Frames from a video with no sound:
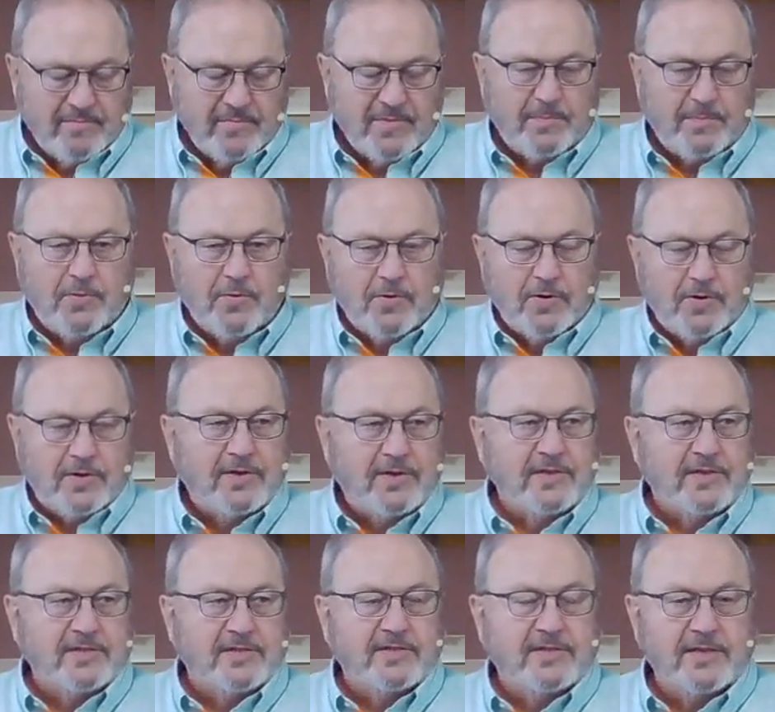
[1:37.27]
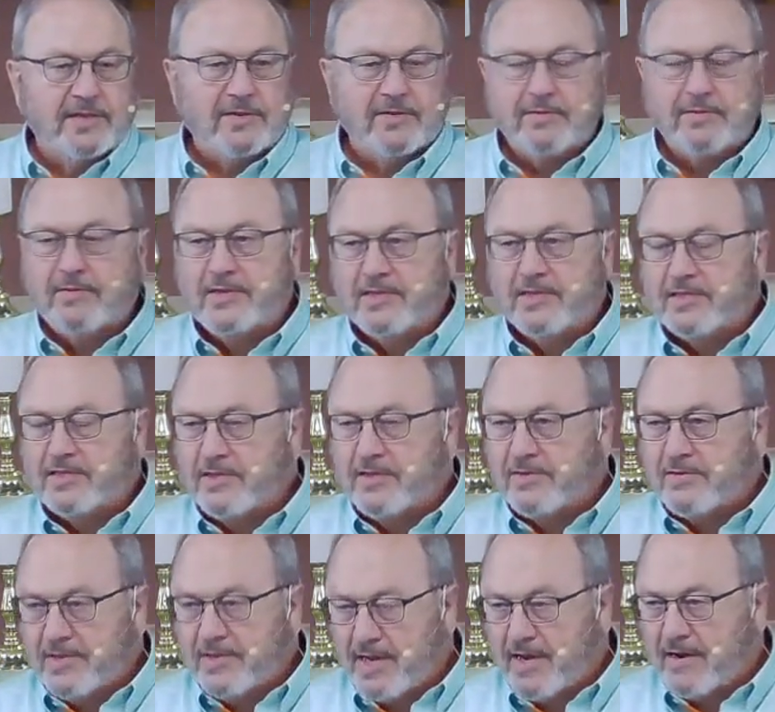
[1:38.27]
port is
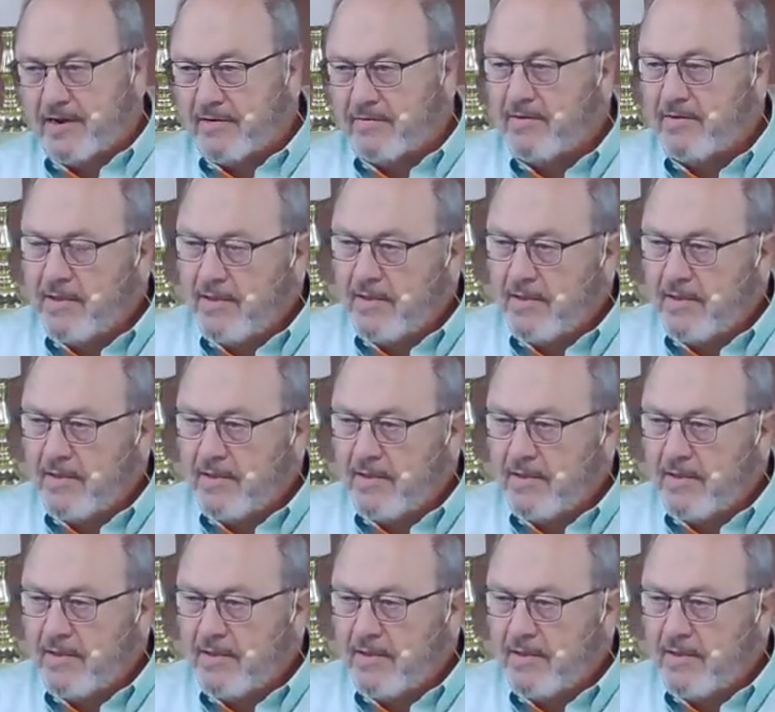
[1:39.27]
still there.